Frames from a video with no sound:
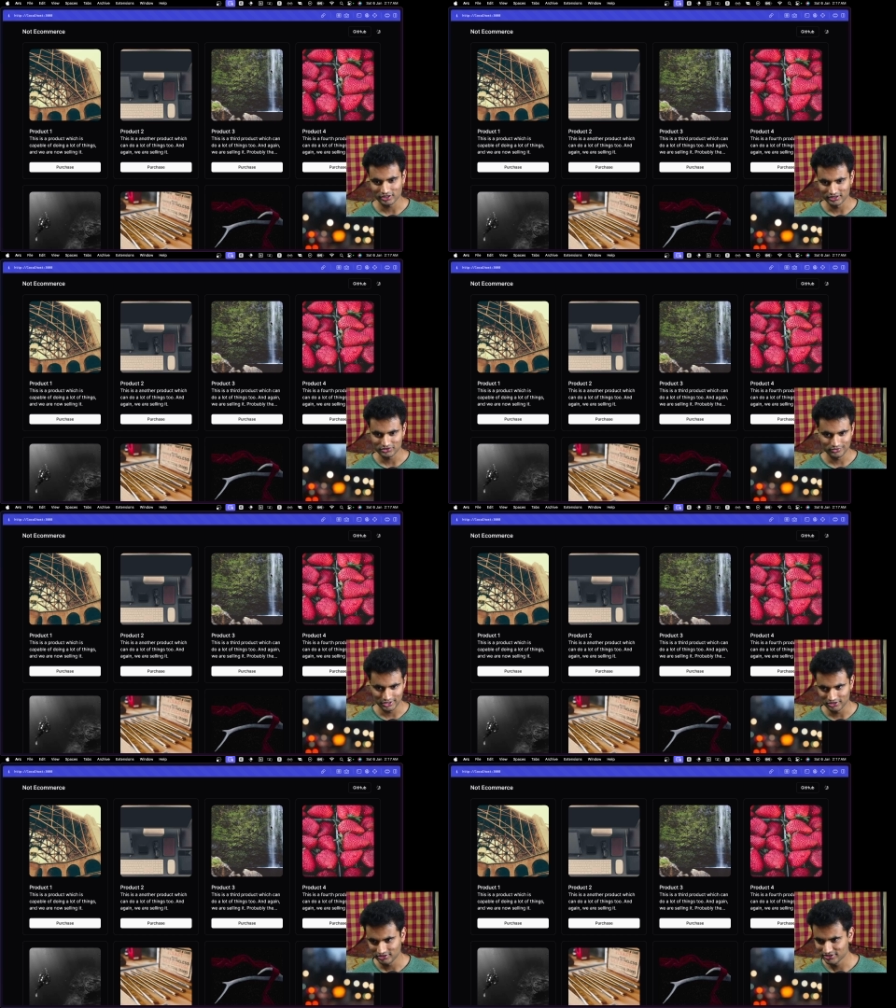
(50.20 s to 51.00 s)
in this
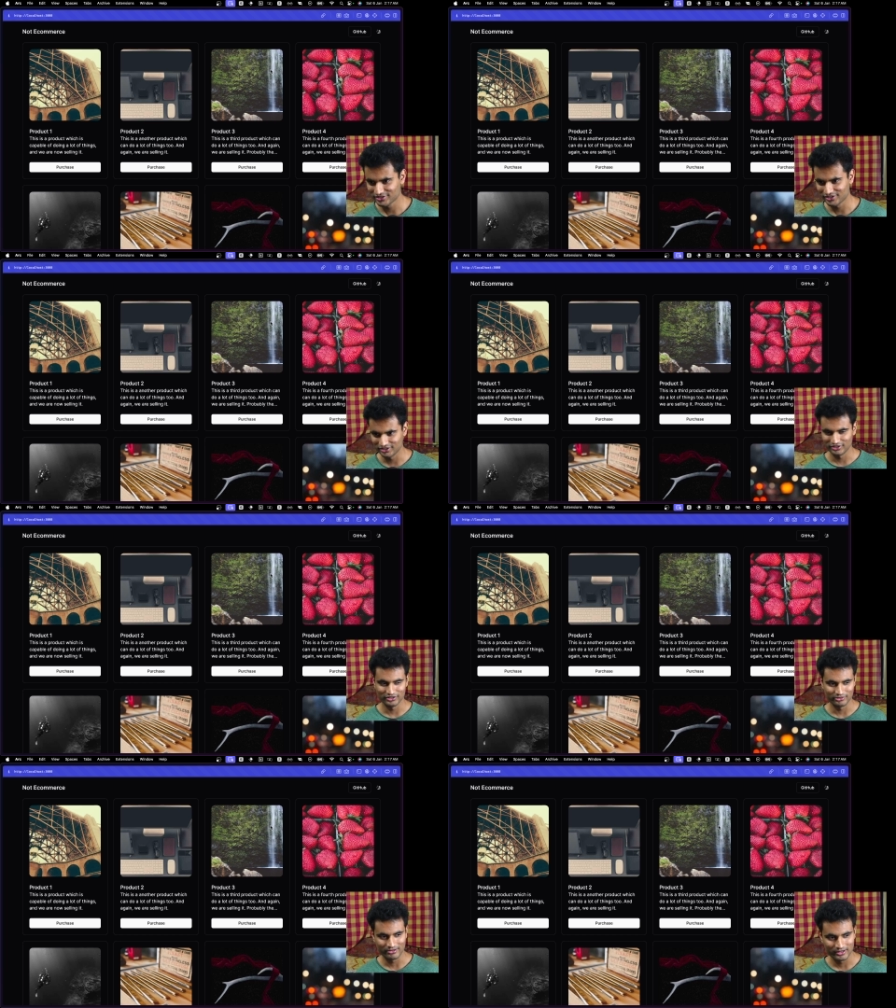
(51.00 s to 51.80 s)
video.
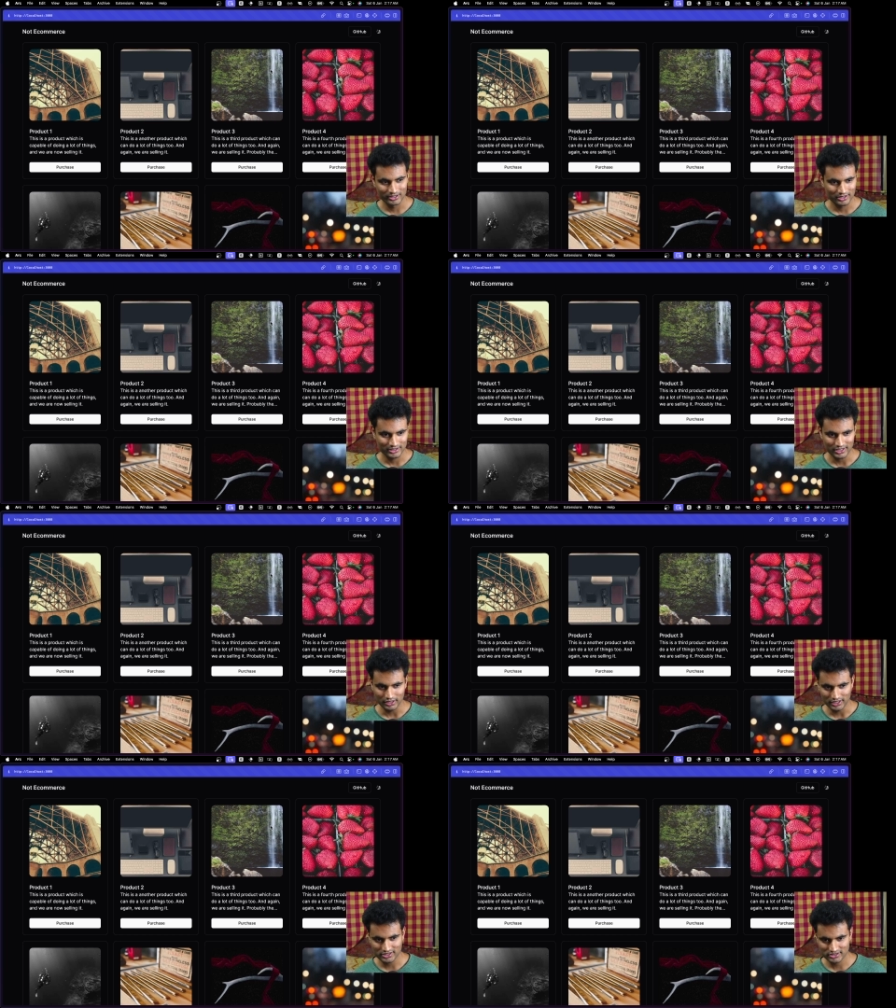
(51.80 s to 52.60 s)
So yeah,
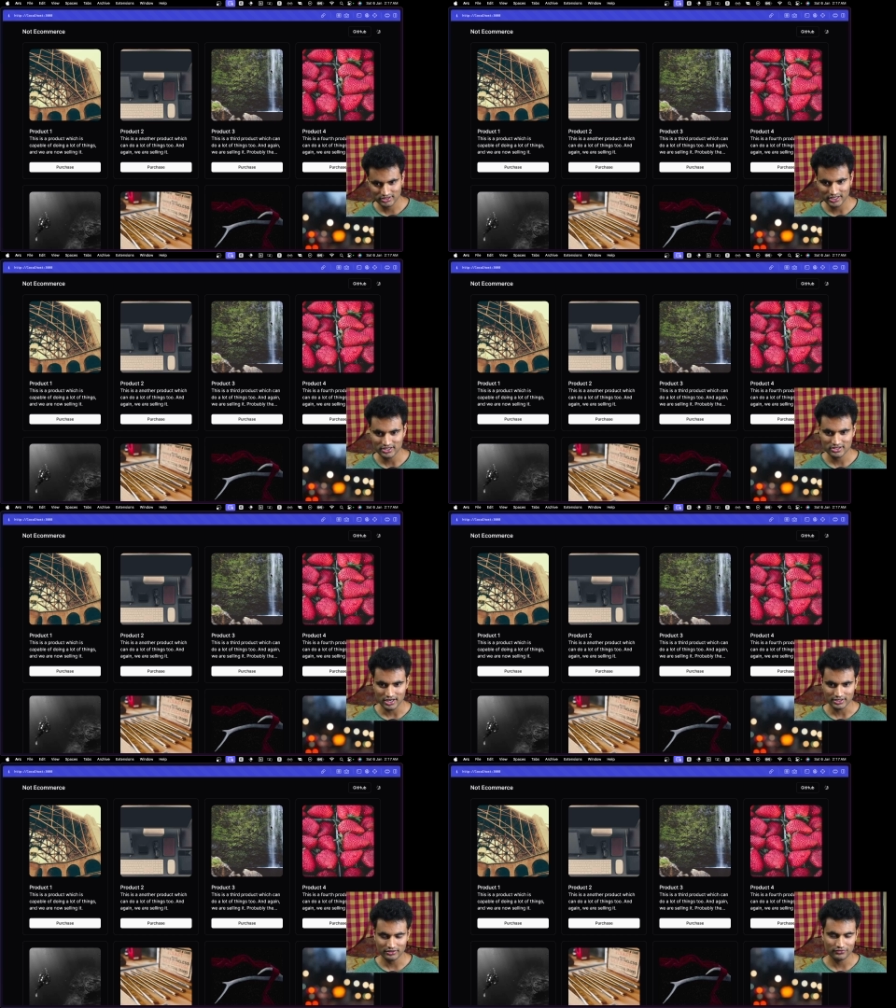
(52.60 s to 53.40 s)
let's get started.